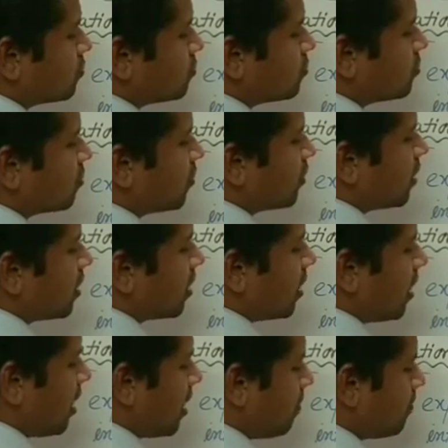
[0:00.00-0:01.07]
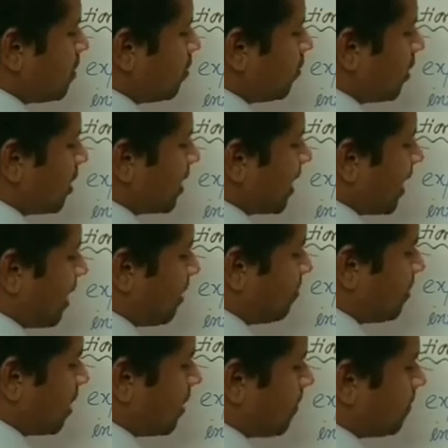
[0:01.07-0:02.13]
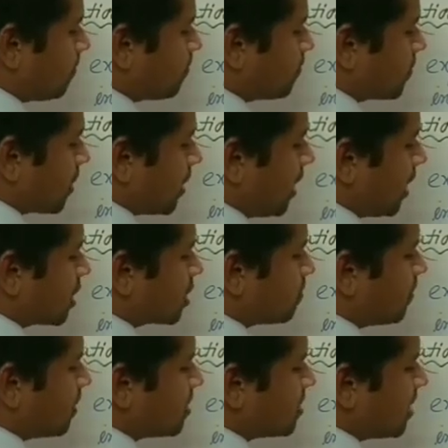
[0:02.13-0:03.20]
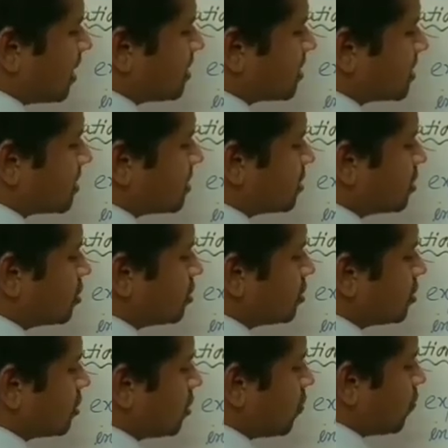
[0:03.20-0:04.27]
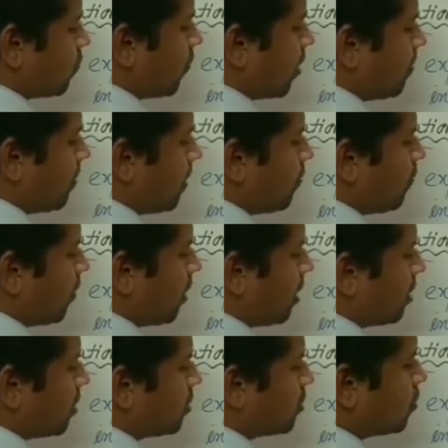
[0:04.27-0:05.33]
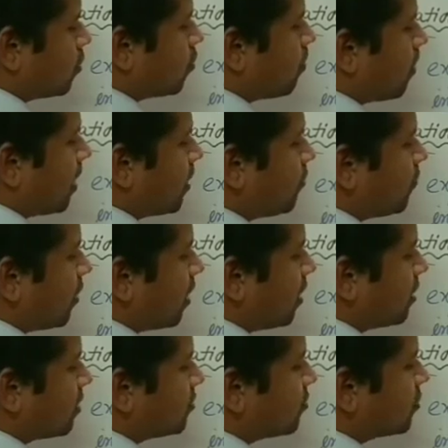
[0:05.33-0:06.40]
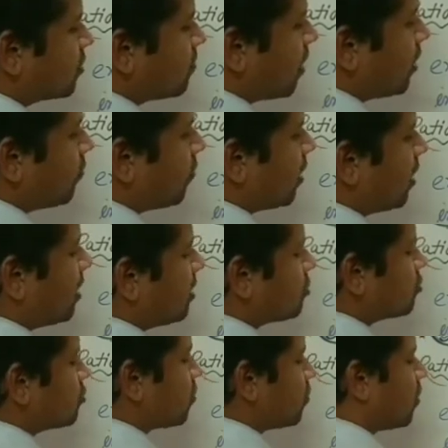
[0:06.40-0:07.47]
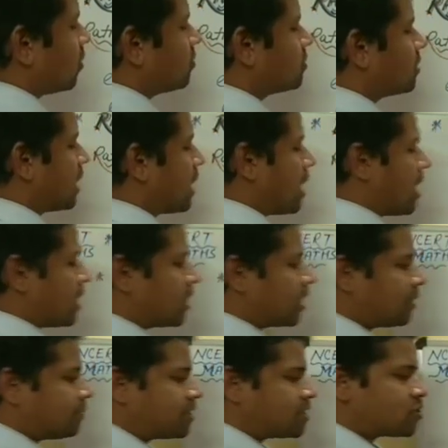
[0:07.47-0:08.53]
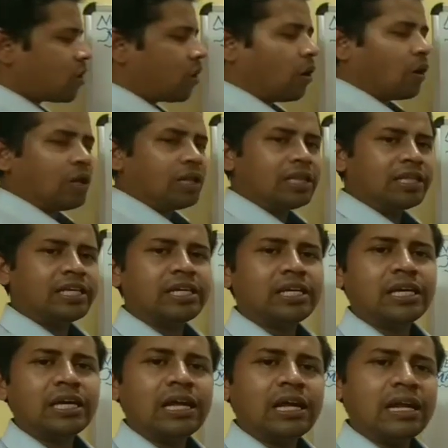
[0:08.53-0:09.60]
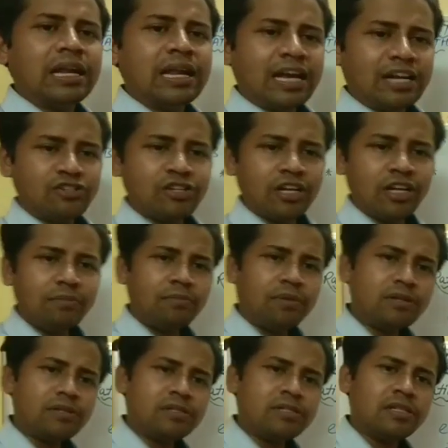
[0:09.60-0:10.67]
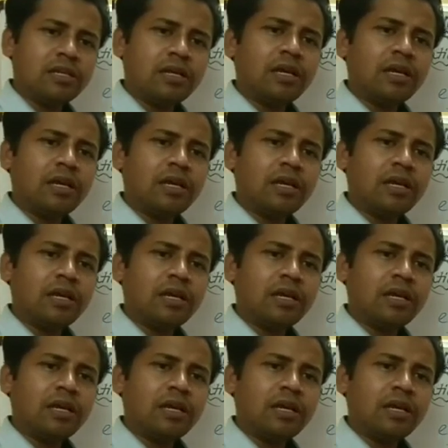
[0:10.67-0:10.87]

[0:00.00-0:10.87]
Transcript: 3, everyone can be expressed as 1 by 1, 2 by 1, 3 by 1, and so on. That means all the natural numbers,